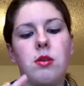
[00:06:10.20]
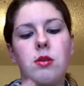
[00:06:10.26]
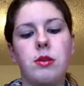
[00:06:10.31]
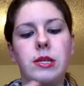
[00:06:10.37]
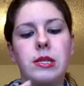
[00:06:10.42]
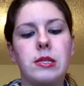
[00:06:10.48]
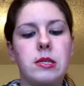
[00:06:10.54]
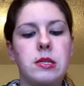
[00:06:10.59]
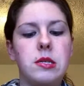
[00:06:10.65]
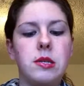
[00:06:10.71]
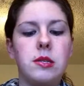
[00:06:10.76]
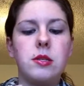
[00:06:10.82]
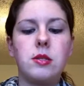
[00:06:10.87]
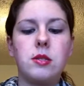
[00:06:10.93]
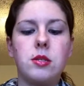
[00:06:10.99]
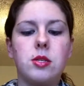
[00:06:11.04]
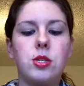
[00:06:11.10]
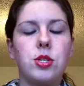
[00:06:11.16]
You can see
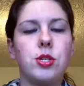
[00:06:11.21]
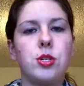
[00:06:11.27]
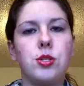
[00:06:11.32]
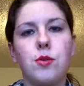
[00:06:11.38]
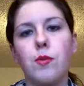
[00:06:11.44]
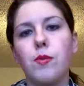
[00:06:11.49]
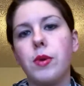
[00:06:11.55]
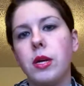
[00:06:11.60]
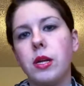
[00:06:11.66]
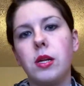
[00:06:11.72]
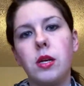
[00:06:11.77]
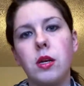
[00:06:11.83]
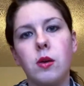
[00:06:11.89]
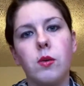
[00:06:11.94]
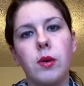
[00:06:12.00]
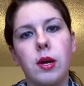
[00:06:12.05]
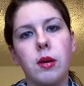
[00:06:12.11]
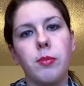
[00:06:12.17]
this is just a really
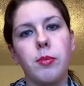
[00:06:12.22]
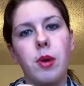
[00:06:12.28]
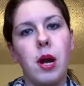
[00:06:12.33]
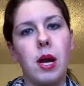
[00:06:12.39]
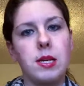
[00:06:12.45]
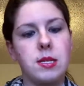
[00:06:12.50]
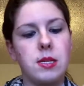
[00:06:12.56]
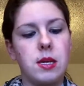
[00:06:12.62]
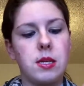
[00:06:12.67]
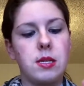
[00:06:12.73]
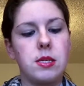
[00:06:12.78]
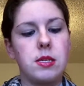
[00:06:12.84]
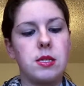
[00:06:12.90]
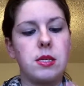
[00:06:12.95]
quick process.